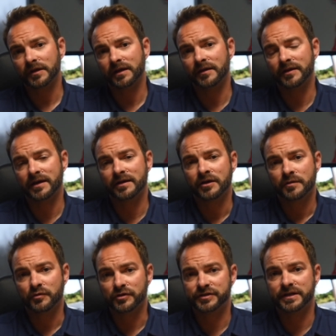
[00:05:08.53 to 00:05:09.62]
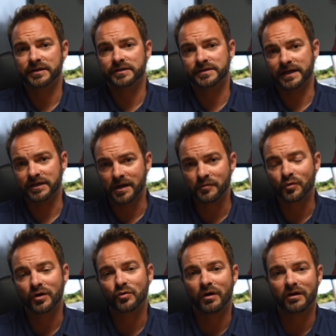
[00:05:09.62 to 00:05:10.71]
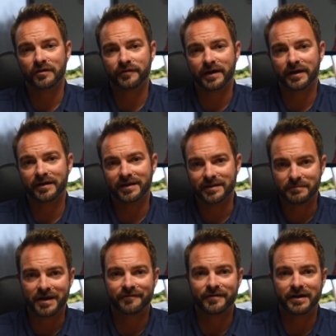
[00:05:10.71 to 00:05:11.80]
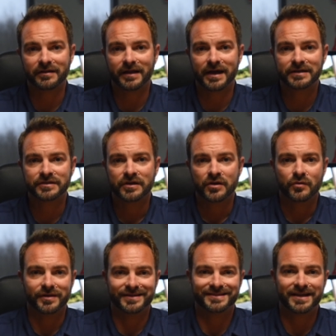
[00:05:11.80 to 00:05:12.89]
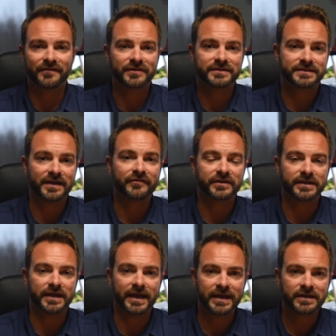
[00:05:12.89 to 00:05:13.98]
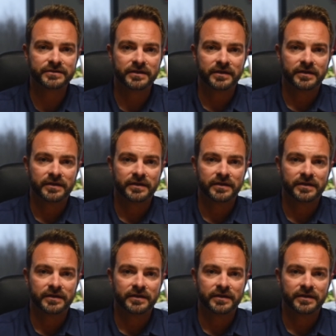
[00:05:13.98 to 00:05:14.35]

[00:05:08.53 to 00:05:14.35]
and then proceeded to take #1 qualifier in the modified class with a 778,